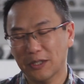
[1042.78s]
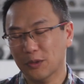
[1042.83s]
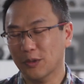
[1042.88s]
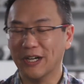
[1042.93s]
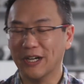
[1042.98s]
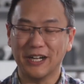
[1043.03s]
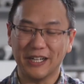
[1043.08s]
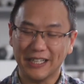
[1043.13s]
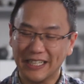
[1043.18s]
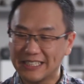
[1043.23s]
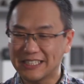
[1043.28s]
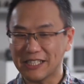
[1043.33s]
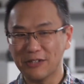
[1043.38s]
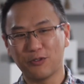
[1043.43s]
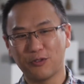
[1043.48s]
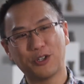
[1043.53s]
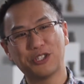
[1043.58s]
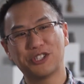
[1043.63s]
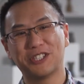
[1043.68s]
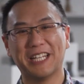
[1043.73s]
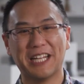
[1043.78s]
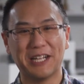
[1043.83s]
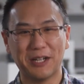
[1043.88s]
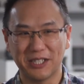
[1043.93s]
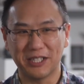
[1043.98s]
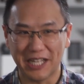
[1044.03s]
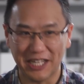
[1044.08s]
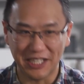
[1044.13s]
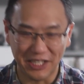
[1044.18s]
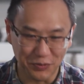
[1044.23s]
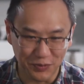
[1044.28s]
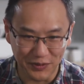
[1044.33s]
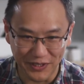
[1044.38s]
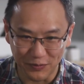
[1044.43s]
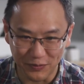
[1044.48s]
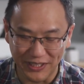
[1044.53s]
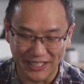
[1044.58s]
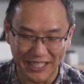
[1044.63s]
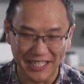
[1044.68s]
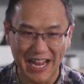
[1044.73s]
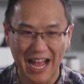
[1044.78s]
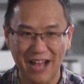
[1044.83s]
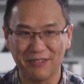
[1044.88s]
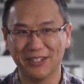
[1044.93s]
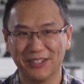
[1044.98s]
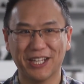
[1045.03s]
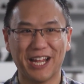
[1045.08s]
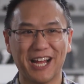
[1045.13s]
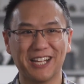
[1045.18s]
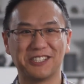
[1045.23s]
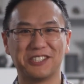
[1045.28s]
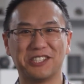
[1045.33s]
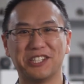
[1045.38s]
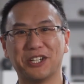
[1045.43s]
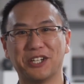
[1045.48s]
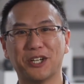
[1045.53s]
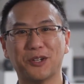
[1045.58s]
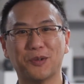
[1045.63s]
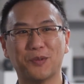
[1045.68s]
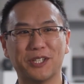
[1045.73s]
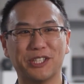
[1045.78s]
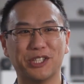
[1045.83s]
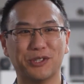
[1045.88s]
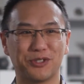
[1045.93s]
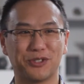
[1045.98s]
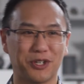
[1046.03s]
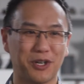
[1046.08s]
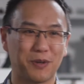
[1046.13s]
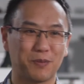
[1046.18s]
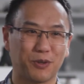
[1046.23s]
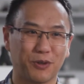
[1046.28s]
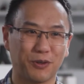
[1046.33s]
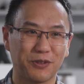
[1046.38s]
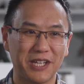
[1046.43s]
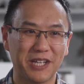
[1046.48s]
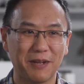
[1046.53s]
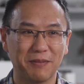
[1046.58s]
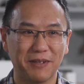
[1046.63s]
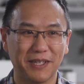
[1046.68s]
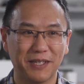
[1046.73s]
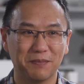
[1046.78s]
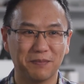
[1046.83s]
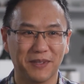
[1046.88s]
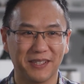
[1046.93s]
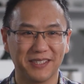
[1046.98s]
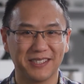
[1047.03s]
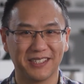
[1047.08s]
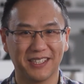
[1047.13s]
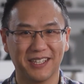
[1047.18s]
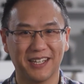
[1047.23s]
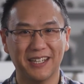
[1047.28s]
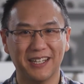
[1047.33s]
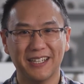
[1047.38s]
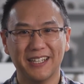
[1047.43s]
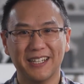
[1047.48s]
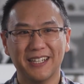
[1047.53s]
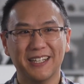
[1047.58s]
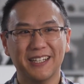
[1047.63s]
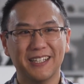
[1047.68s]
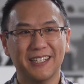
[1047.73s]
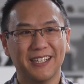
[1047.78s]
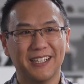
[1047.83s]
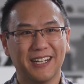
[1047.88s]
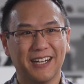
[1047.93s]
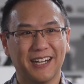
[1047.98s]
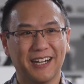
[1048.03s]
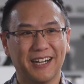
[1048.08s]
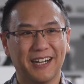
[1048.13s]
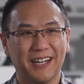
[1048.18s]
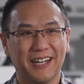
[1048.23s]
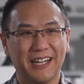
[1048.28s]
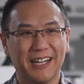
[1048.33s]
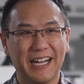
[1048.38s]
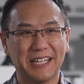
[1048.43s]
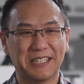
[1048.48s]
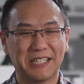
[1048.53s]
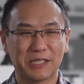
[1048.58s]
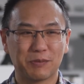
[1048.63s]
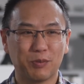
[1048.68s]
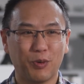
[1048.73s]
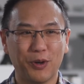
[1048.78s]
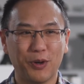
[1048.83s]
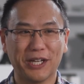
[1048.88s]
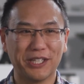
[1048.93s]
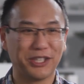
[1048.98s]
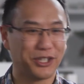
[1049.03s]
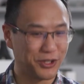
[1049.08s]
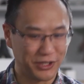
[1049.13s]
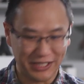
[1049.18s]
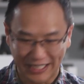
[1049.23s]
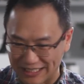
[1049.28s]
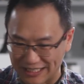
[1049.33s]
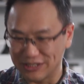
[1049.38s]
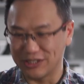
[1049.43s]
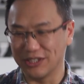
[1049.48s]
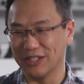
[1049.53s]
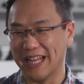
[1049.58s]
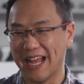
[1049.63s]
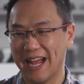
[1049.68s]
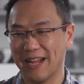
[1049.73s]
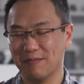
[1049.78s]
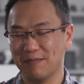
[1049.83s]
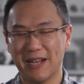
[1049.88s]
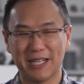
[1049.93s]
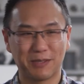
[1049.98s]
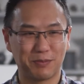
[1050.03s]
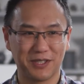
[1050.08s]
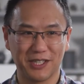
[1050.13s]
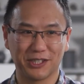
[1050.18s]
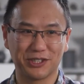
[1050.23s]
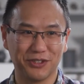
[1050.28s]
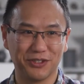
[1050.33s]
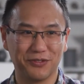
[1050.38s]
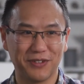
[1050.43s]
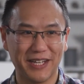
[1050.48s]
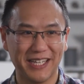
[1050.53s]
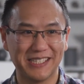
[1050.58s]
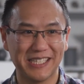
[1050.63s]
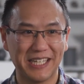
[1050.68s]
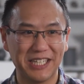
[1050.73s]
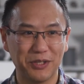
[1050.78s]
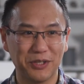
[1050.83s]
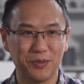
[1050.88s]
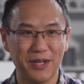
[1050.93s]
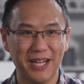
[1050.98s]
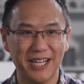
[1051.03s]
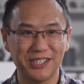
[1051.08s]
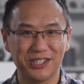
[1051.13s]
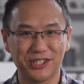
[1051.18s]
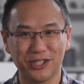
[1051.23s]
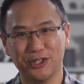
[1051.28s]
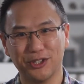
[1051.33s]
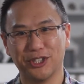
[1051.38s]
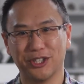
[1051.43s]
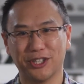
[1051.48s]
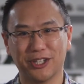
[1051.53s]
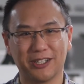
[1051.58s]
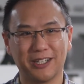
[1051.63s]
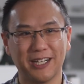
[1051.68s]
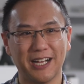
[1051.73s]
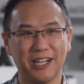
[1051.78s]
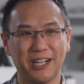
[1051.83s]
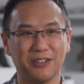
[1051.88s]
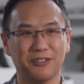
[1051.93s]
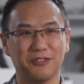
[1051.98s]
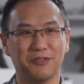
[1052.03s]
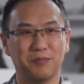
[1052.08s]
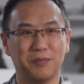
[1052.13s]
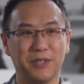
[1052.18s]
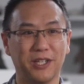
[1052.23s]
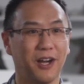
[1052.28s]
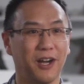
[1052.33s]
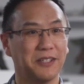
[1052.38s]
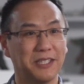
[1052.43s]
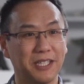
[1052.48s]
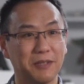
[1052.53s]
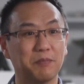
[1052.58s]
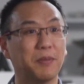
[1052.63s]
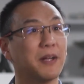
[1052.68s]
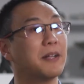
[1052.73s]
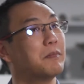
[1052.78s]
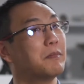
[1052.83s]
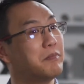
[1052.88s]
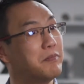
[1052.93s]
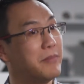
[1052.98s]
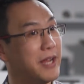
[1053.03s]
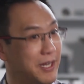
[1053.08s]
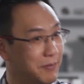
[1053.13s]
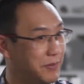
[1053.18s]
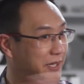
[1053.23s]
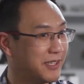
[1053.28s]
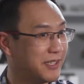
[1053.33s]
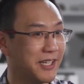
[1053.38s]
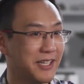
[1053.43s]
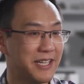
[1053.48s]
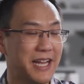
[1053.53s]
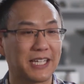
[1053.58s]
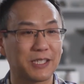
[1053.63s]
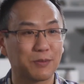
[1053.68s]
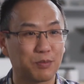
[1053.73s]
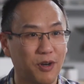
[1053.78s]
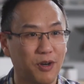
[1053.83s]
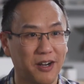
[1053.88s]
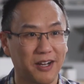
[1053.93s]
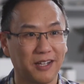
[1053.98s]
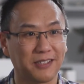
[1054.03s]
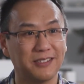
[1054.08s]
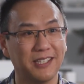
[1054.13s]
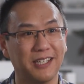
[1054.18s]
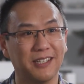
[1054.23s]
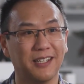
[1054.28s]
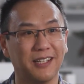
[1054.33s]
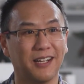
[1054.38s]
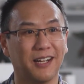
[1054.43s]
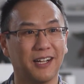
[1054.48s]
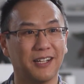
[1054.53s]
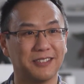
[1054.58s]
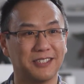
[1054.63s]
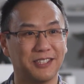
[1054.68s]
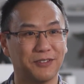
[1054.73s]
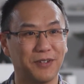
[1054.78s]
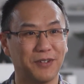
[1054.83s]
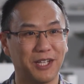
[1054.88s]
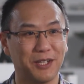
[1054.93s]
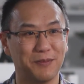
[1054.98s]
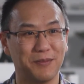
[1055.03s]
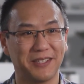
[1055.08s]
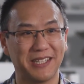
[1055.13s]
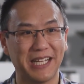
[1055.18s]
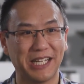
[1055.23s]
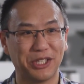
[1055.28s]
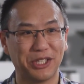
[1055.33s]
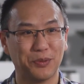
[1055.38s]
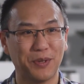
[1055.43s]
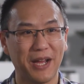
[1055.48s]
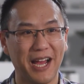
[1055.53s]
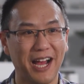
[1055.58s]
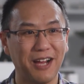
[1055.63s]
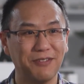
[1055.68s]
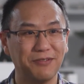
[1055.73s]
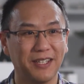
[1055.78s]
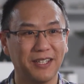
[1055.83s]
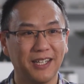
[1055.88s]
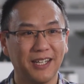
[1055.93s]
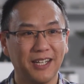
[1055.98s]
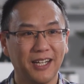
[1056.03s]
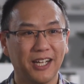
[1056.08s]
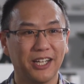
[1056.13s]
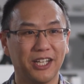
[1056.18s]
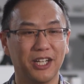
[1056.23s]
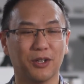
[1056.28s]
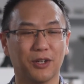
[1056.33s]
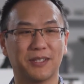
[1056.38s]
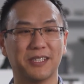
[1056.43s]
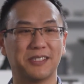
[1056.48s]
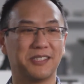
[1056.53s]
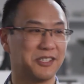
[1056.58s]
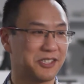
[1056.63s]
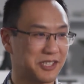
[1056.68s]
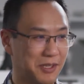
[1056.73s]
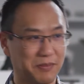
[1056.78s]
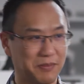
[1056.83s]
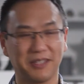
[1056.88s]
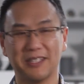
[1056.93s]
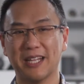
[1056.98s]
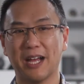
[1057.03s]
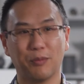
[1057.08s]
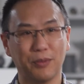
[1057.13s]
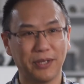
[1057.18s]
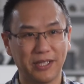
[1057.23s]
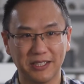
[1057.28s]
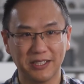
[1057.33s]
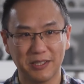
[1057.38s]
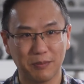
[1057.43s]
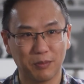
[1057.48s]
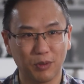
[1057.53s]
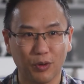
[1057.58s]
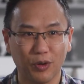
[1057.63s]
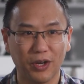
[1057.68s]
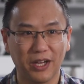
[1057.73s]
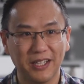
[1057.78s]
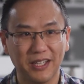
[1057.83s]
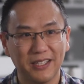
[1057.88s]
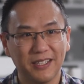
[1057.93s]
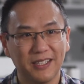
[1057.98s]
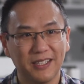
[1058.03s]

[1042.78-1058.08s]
Well, it's unfortunate that we didn't have it last year when you started prototyping, but at this point you're into that mass production phase anyway, so you're kind of beyond it. But maybe in the next product development that you have, this is something that we could deploy,